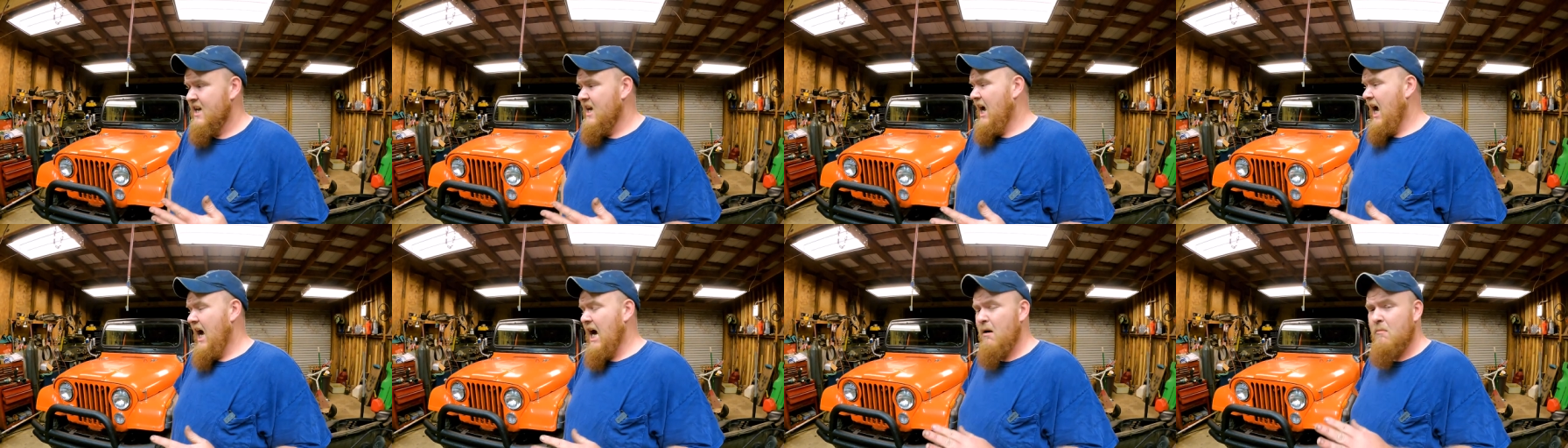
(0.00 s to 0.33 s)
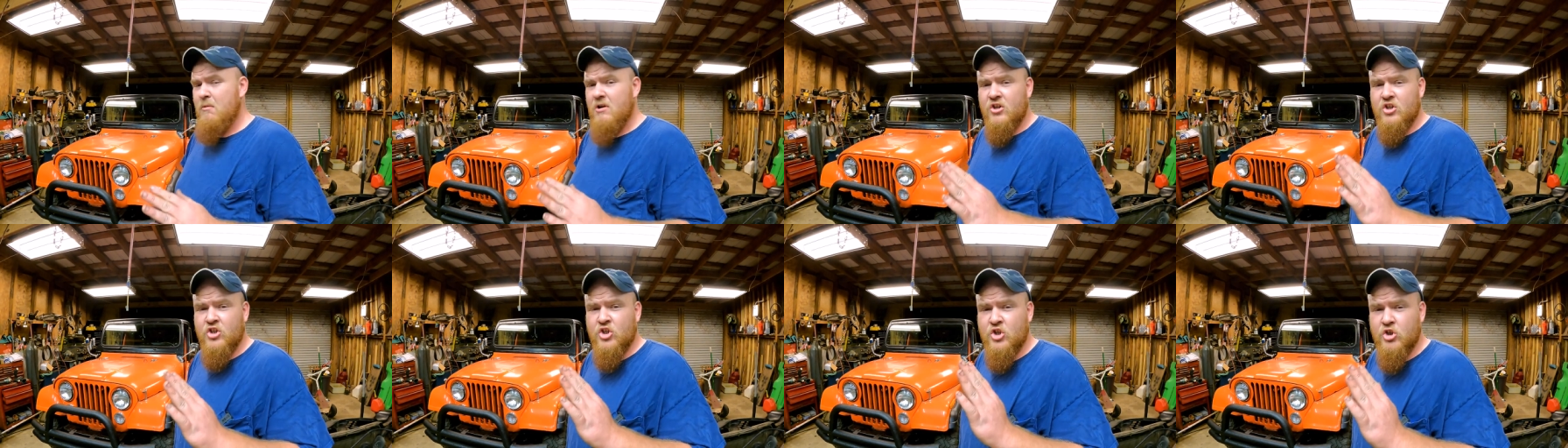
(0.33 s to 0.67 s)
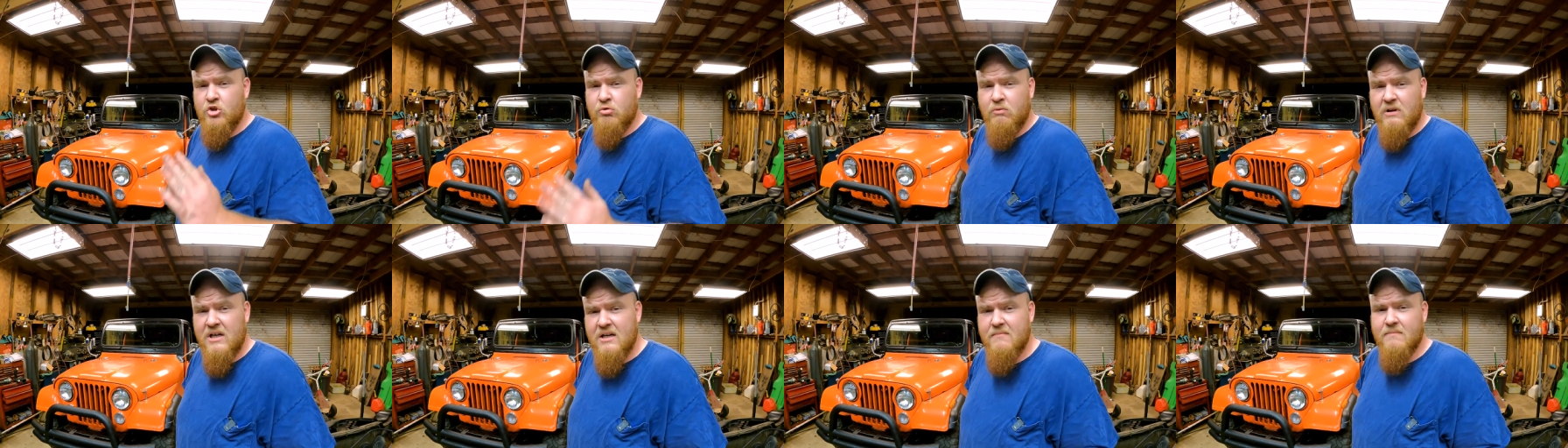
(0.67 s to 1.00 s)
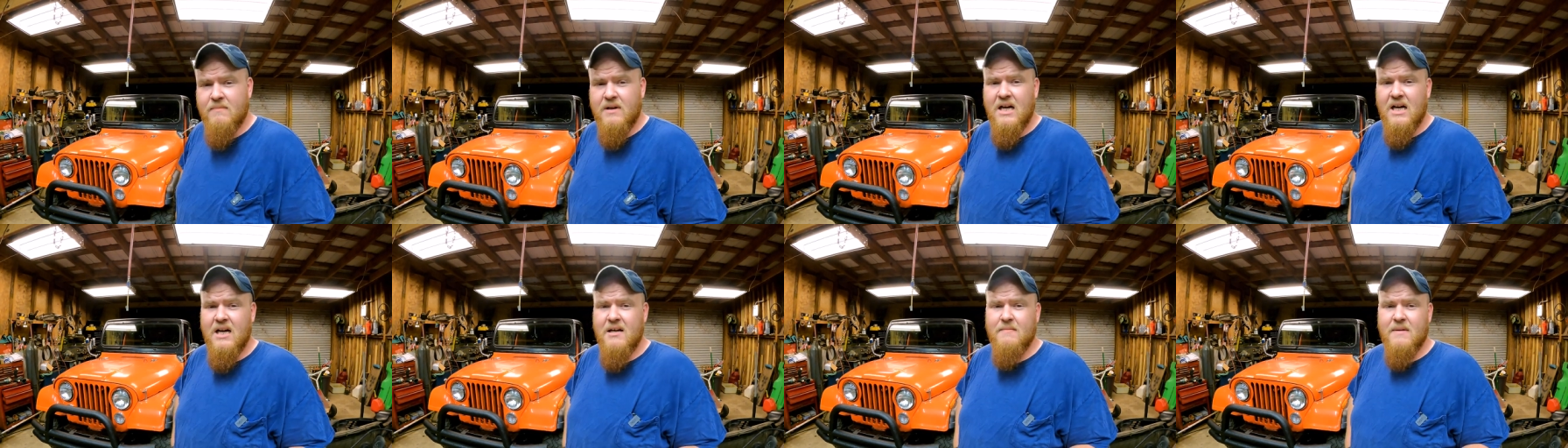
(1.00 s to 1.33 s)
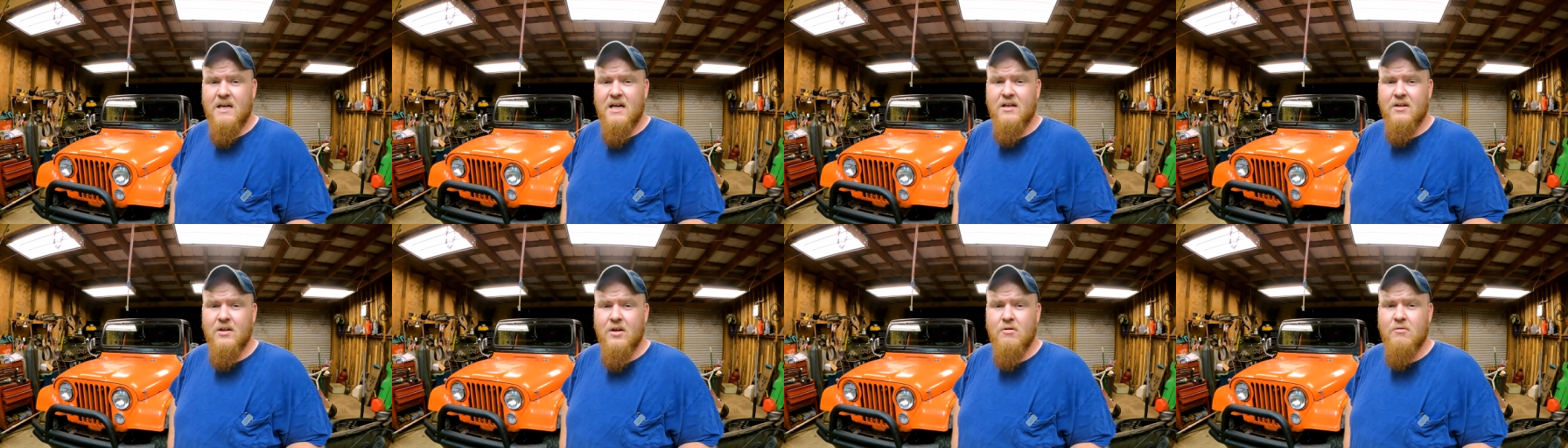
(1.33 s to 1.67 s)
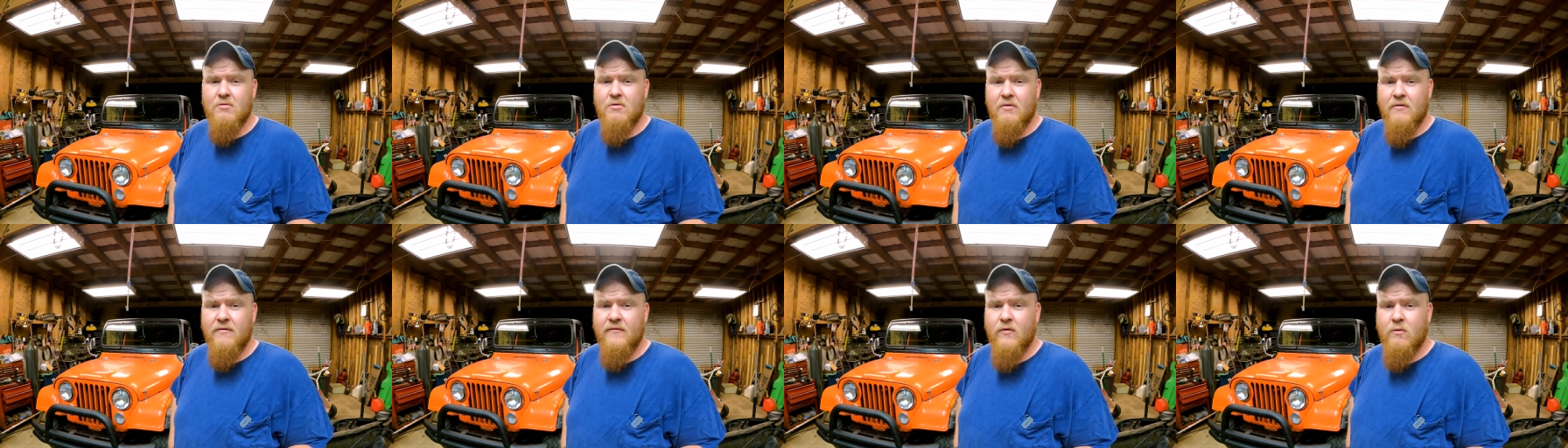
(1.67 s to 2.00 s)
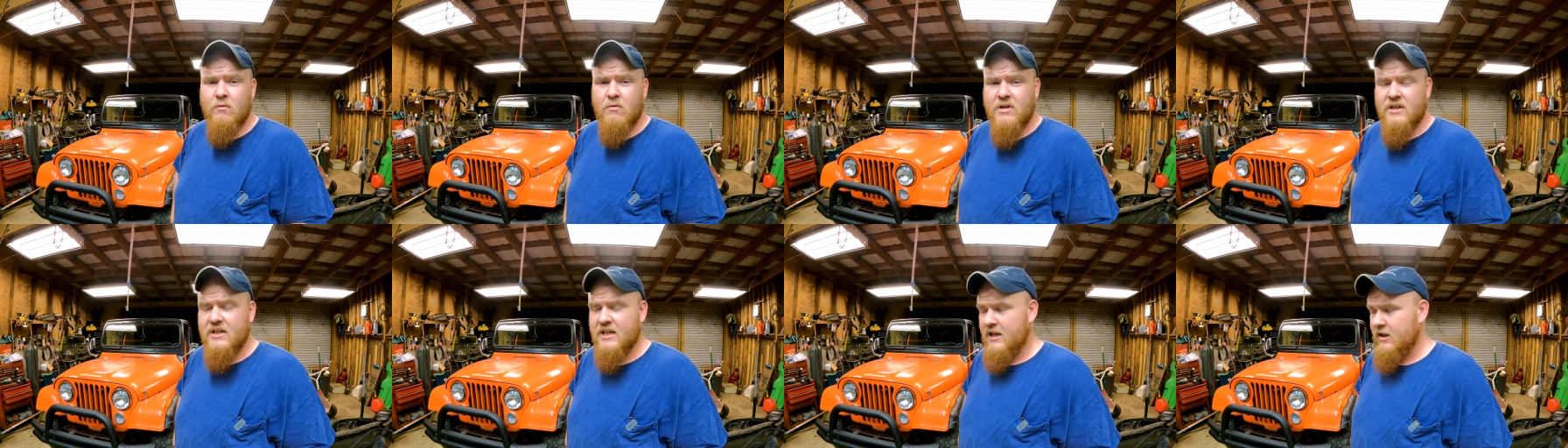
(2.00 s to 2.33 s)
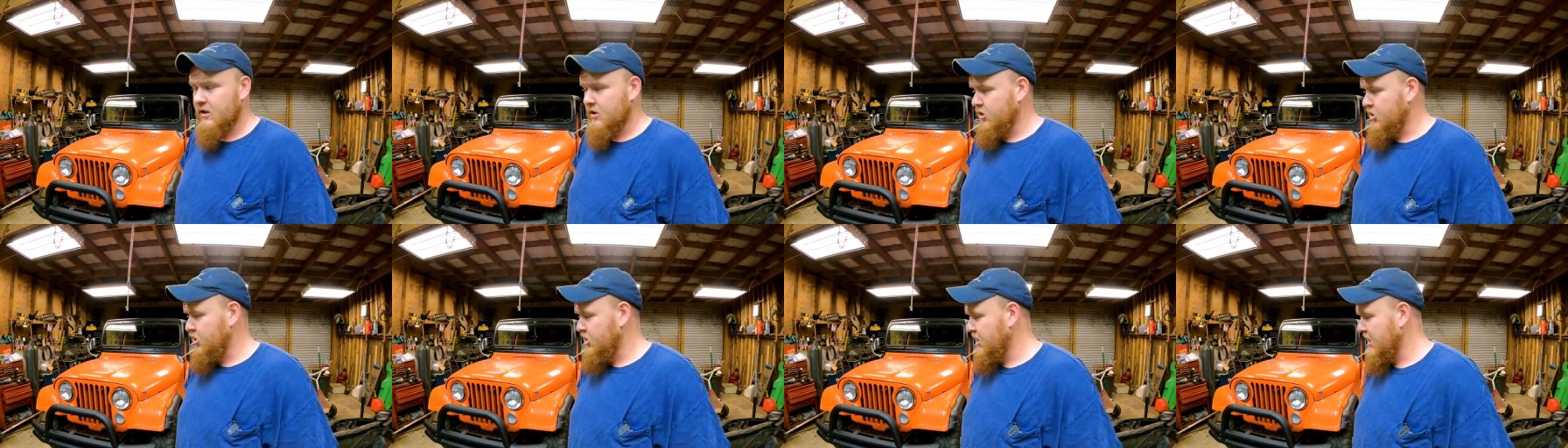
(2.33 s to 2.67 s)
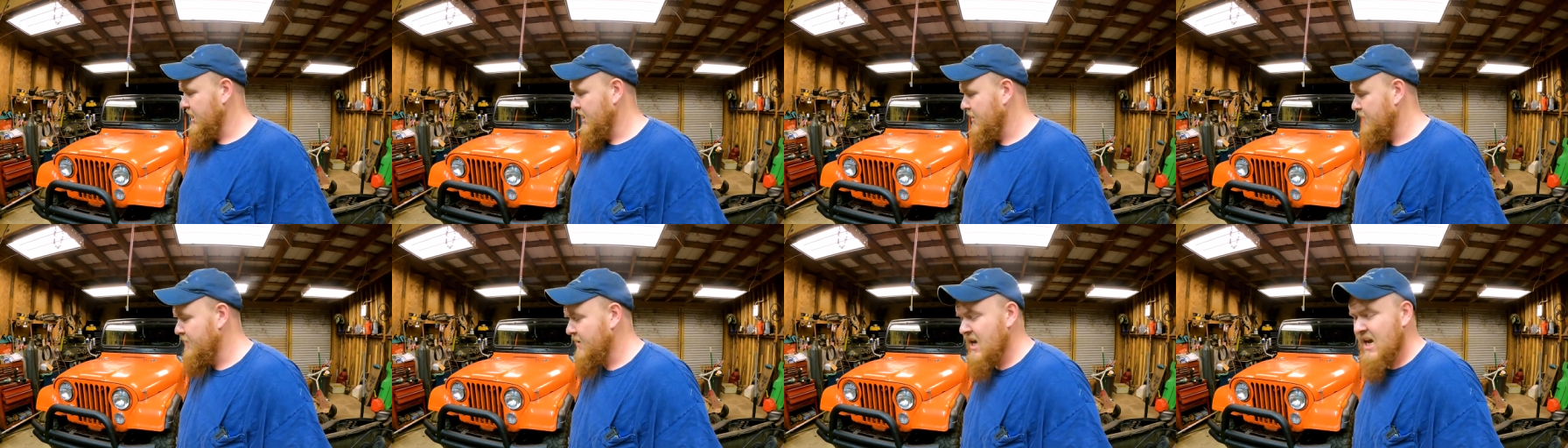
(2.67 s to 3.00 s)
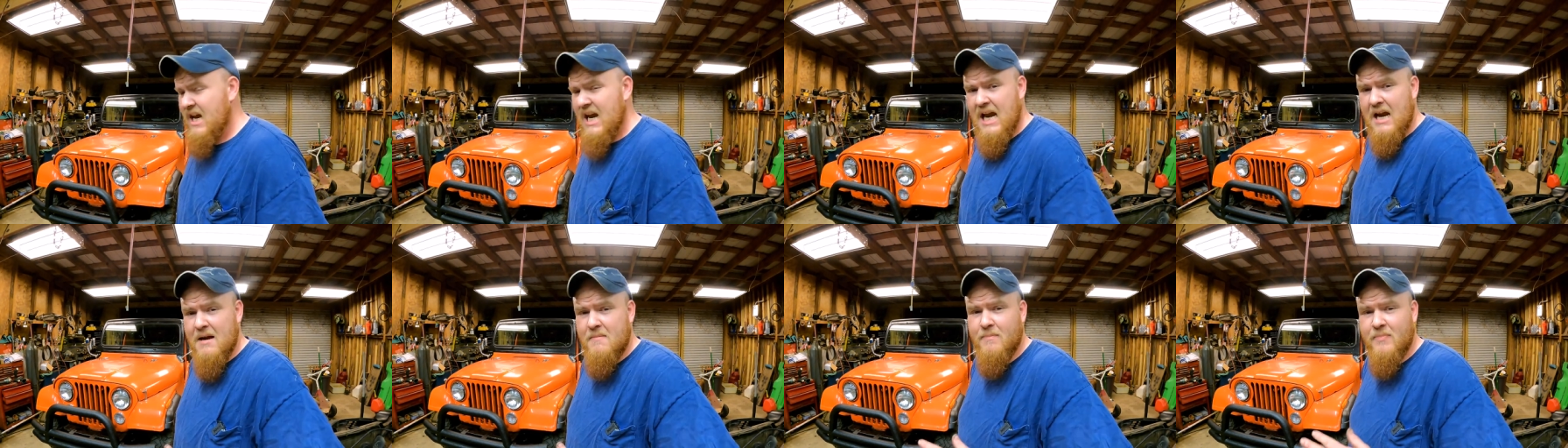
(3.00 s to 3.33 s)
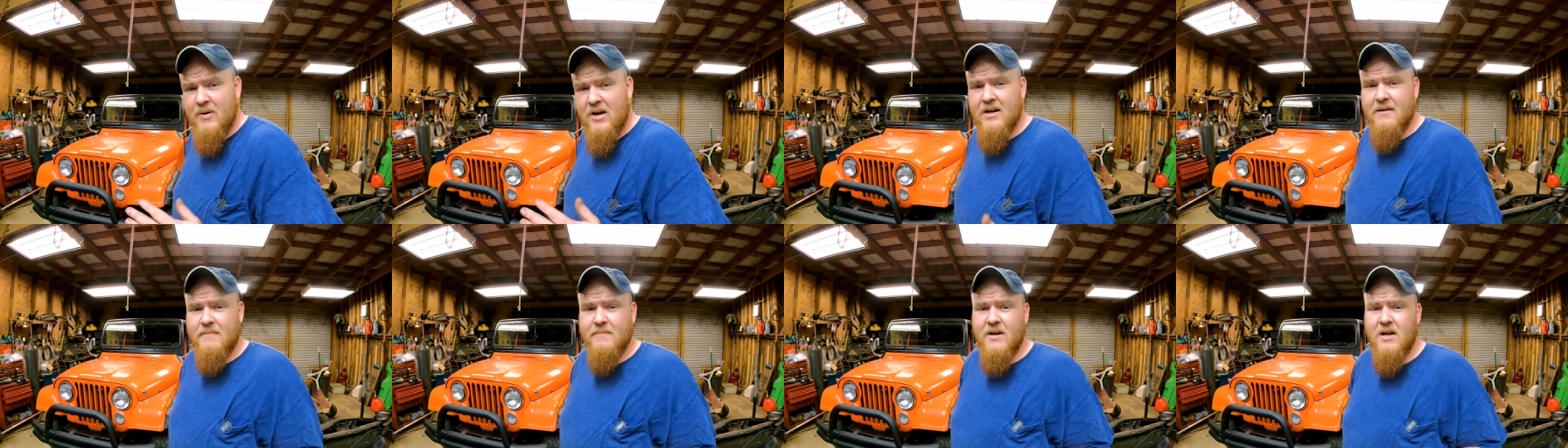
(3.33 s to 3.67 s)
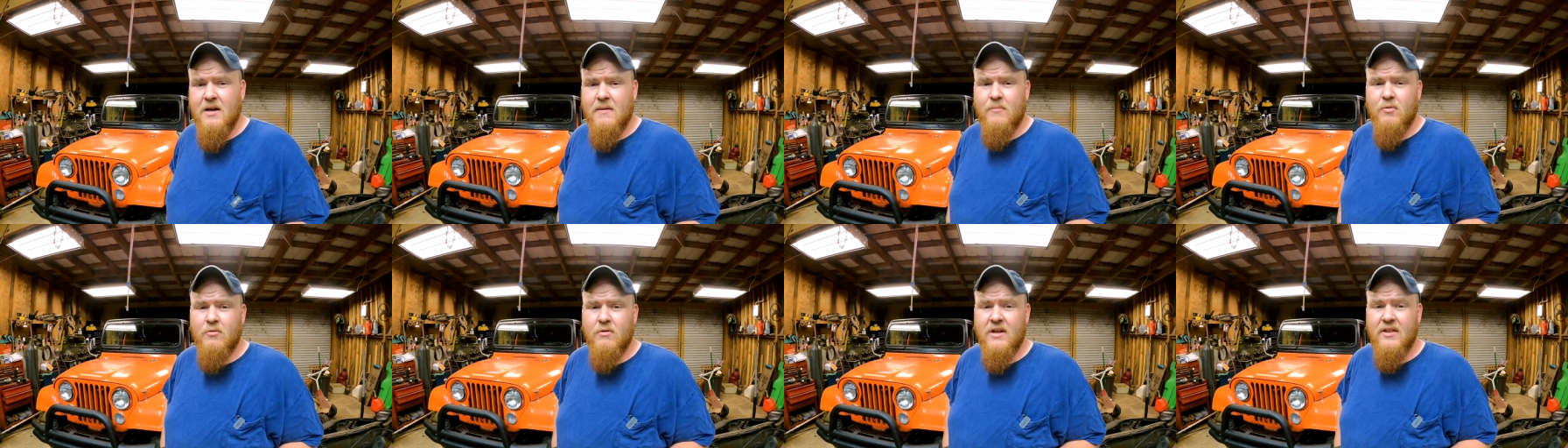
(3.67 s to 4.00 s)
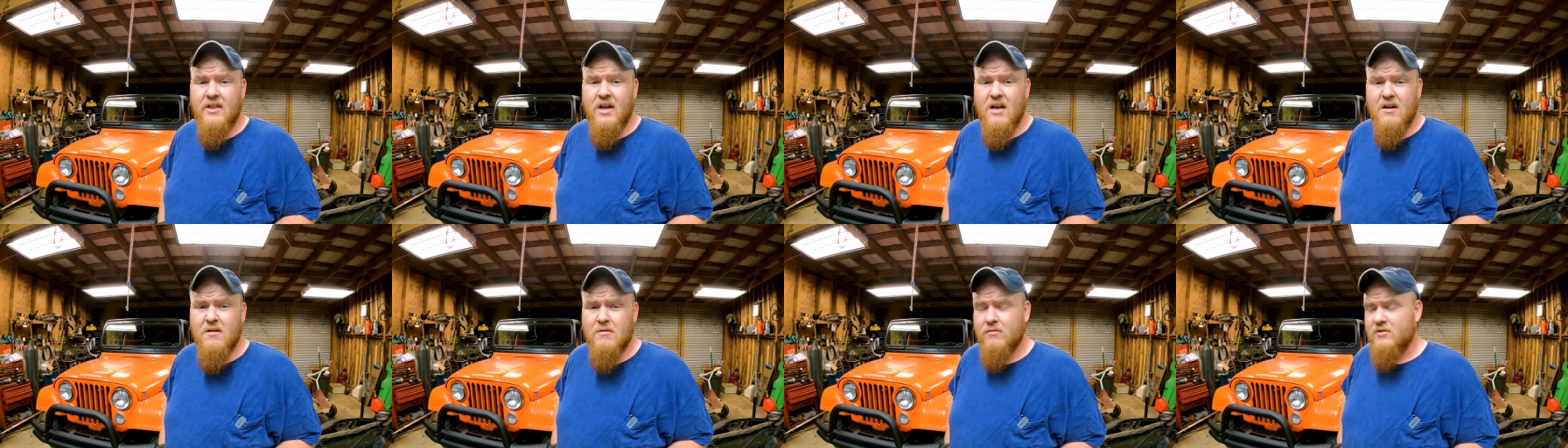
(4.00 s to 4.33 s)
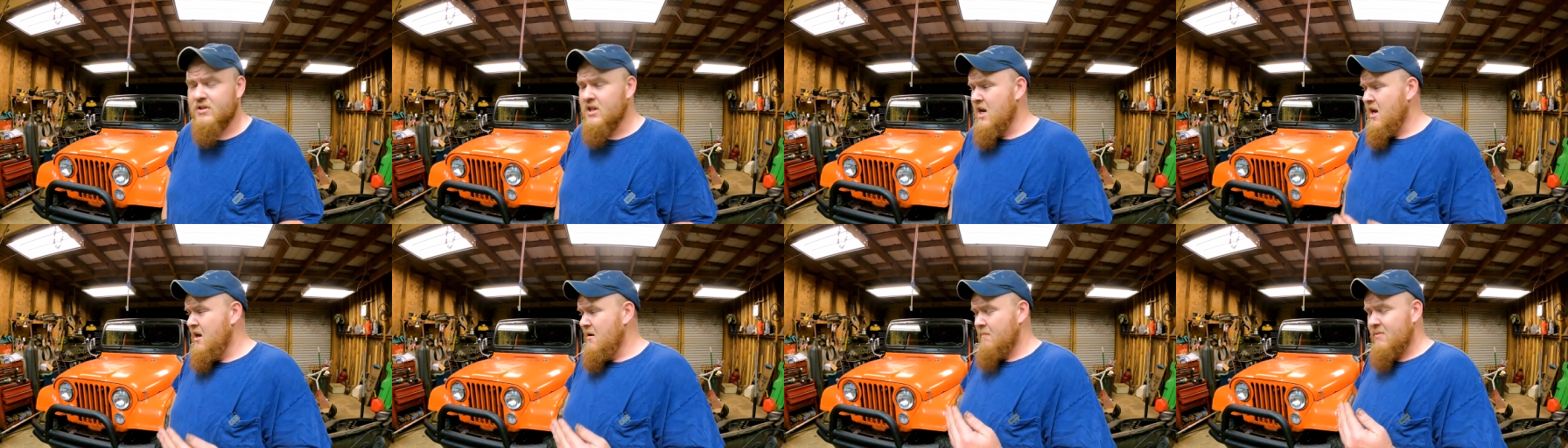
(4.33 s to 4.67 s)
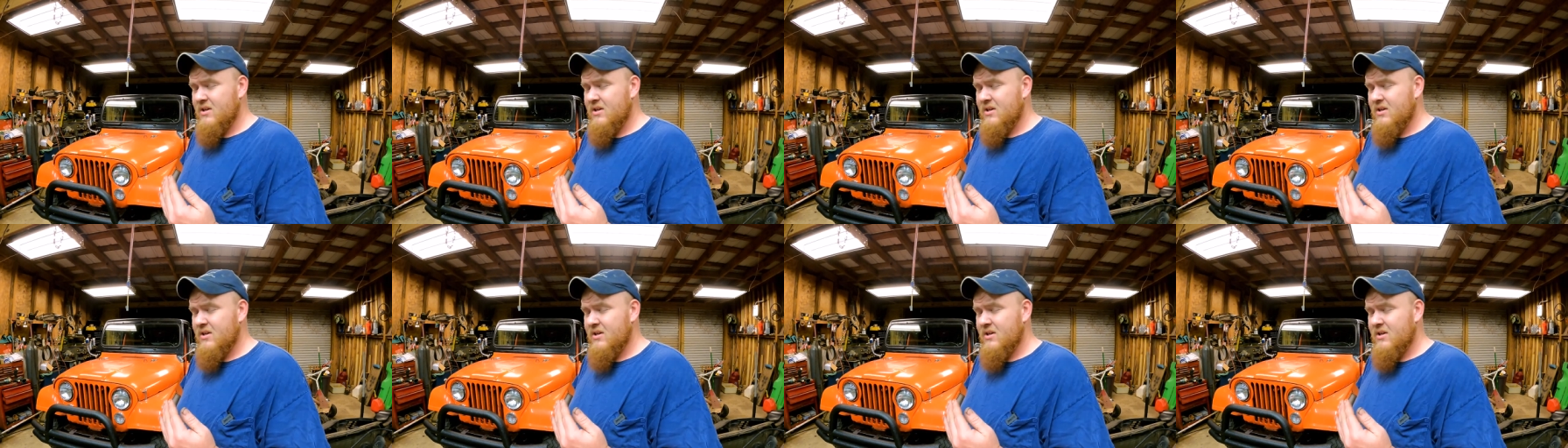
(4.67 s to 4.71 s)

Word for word: I would swing by my local Ford dealership and pick me up one of those.